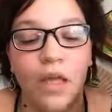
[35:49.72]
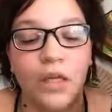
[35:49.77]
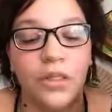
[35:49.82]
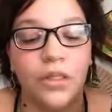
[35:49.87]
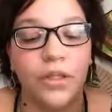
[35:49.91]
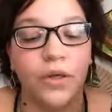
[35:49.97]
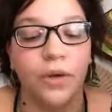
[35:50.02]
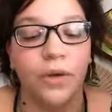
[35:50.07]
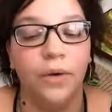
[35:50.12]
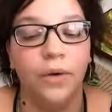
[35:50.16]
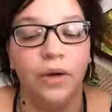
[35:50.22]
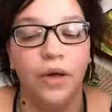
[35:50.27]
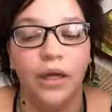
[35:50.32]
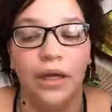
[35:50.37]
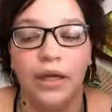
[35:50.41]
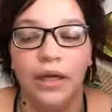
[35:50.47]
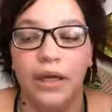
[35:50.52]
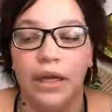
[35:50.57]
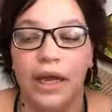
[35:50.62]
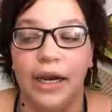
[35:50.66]
So,
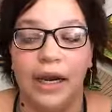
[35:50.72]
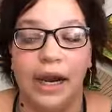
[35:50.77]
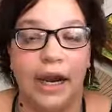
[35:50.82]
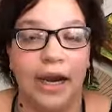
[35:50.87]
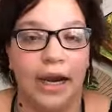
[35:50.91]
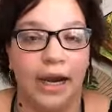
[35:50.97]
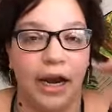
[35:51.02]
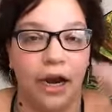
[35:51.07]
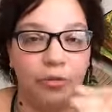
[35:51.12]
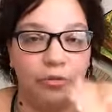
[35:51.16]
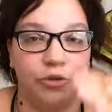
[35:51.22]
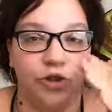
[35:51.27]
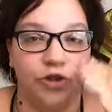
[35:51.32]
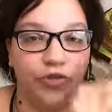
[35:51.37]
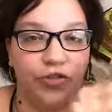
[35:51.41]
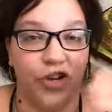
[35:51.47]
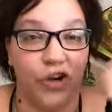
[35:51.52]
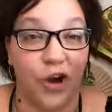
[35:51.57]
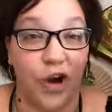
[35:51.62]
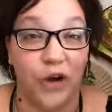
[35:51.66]
it helps you
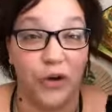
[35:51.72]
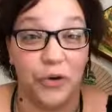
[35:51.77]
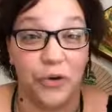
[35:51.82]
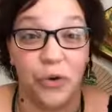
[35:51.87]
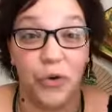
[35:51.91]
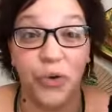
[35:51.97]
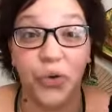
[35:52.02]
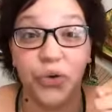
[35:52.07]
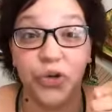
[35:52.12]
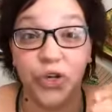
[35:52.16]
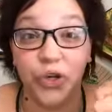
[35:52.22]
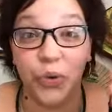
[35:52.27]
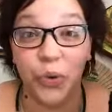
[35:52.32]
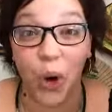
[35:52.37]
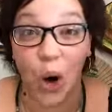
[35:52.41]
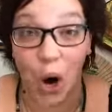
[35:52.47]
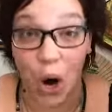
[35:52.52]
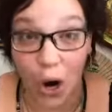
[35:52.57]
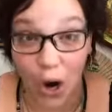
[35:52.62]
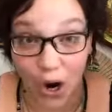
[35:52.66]
figure out who you
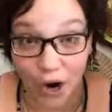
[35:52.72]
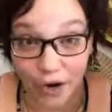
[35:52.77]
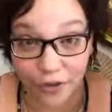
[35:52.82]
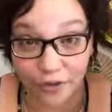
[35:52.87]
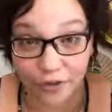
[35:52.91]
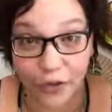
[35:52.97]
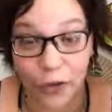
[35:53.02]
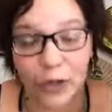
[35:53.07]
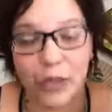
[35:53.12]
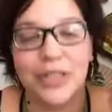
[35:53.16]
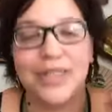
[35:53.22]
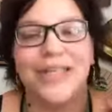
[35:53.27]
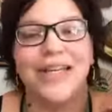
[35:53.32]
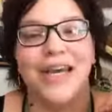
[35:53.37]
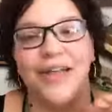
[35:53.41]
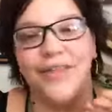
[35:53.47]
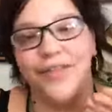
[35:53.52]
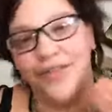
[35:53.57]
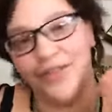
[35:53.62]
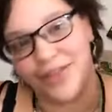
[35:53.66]
are first
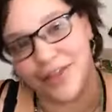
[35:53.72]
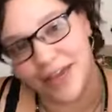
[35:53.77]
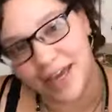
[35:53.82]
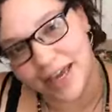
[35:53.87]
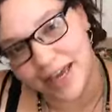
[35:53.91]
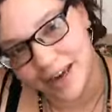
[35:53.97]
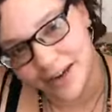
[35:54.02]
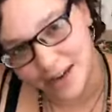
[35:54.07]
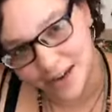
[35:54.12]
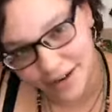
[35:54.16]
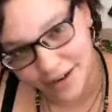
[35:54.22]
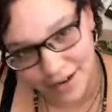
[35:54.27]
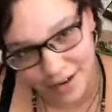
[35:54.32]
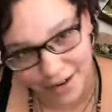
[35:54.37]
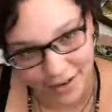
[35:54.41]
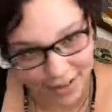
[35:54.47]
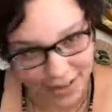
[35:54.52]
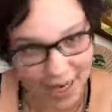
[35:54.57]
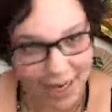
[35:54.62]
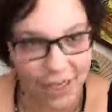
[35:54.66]
and
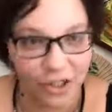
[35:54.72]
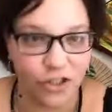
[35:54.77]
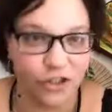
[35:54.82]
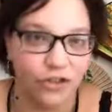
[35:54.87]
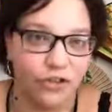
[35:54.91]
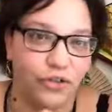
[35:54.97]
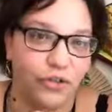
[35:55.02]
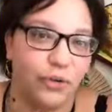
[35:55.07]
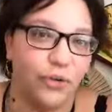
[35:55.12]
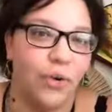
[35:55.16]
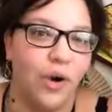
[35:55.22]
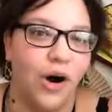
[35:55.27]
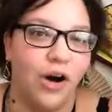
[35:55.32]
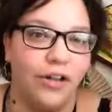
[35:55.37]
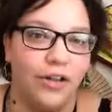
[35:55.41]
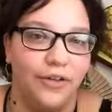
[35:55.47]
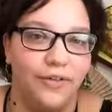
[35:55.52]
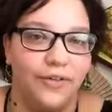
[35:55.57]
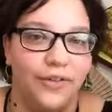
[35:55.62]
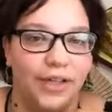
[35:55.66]
then takes you through
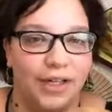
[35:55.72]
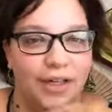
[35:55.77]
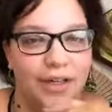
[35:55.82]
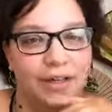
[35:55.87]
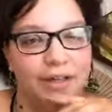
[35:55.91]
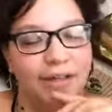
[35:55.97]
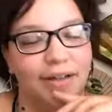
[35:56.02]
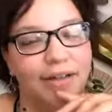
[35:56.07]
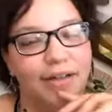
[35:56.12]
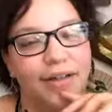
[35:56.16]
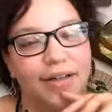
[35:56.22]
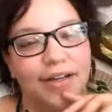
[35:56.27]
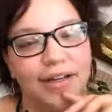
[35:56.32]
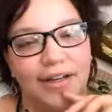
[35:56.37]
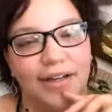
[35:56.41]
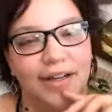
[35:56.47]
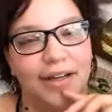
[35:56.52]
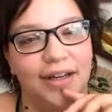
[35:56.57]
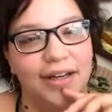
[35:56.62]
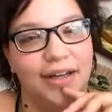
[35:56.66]
all of the
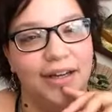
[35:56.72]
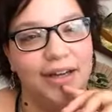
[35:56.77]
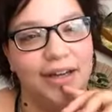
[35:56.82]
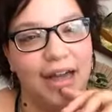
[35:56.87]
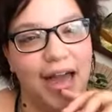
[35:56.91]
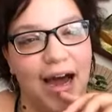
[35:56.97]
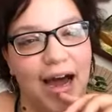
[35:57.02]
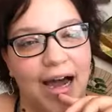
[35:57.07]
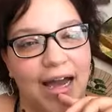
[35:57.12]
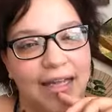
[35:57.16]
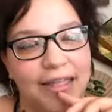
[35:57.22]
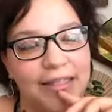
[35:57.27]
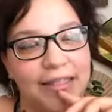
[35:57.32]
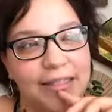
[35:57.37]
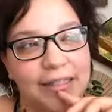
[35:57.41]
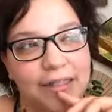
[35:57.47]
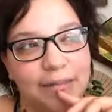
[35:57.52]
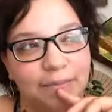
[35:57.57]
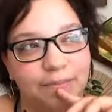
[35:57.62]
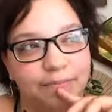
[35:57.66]

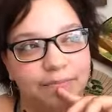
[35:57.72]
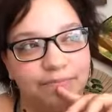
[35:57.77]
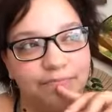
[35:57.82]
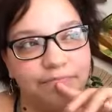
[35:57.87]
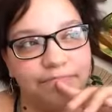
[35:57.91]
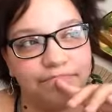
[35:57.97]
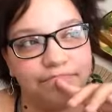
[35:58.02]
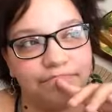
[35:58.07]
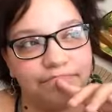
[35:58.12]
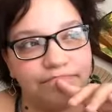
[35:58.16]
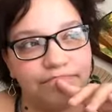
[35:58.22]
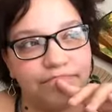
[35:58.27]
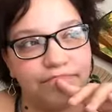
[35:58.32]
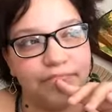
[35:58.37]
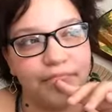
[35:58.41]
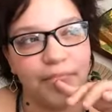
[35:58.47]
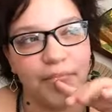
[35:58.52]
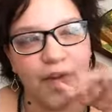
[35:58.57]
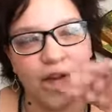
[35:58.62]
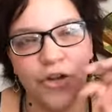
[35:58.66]
guides.
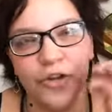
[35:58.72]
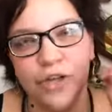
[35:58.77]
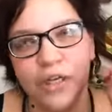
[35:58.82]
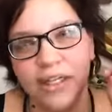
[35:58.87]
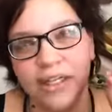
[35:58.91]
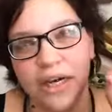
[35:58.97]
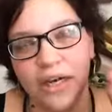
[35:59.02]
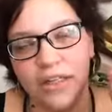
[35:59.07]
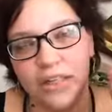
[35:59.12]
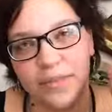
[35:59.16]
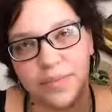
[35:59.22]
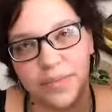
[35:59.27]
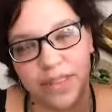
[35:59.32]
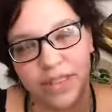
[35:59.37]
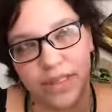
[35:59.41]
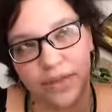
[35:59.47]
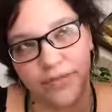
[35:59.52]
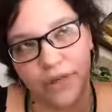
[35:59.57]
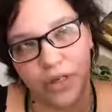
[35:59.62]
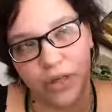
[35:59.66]
You can tell it's
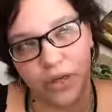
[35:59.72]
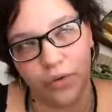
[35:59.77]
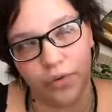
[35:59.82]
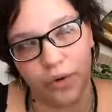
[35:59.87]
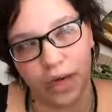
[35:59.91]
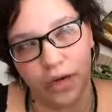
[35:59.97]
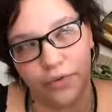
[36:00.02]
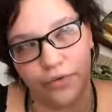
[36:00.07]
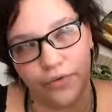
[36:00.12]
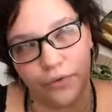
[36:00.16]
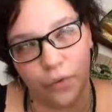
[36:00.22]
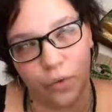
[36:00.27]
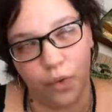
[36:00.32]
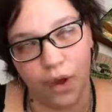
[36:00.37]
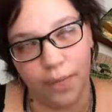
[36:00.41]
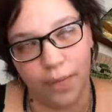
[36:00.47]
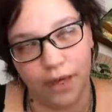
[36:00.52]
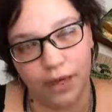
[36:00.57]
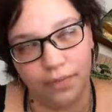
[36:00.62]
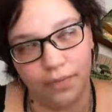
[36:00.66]
specifically written for
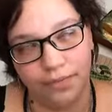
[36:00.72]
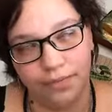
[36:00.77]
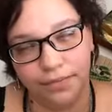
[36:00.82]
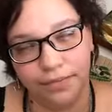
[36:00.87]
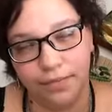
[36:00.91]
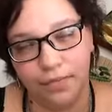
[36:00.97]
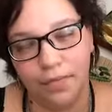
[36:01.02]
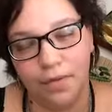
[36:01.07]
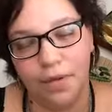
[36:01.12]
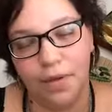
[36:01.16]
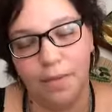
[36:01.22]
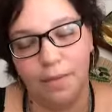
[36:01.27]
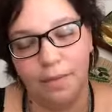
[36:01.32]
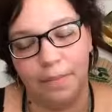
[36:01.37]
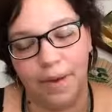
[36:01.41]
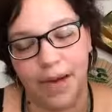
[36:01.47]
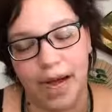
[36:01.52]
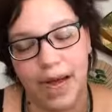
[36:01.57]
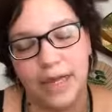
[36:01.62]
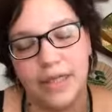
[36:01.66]
women,
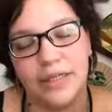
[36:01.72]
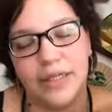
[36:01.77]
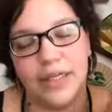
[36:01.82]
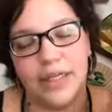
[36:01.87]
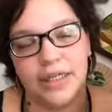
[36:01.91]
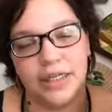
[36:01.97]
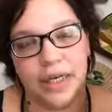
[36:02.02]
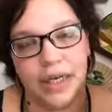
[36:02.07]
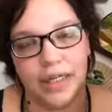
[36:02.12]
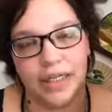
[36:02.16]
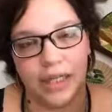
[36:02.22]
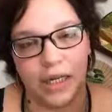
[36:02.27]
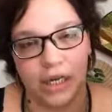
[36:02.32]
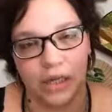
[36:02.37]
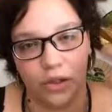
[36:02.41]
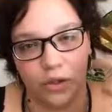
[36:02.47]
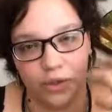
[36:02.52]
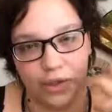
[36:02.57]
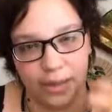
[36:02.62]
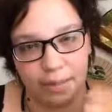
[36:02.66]
but it does
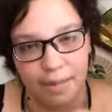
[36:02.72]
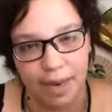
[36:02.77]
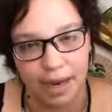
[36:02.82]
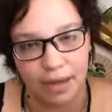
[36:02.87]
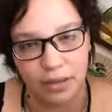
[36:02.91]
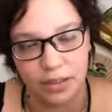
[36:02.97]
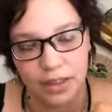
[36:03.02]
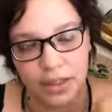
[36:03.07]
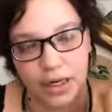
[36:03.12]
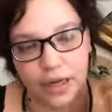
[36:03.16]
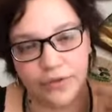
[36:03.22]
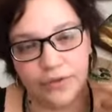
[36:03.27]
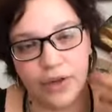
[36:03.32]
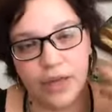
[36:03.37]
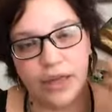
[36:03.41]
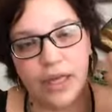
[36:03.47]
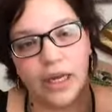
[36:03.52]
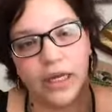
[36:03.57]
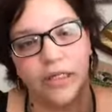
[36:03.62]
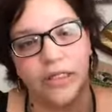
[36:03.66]
include the male stuff
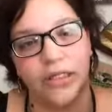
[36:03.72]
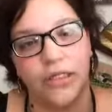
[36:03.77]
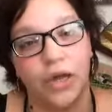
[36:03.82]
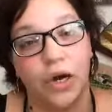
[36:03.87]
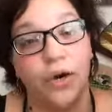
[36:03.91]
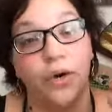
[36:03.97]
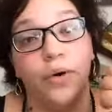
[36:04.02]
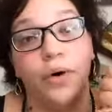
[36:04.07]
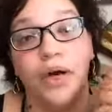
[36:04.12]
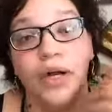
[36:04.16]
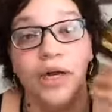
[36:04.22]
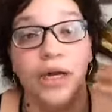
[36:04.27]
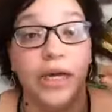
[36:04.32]
in there. So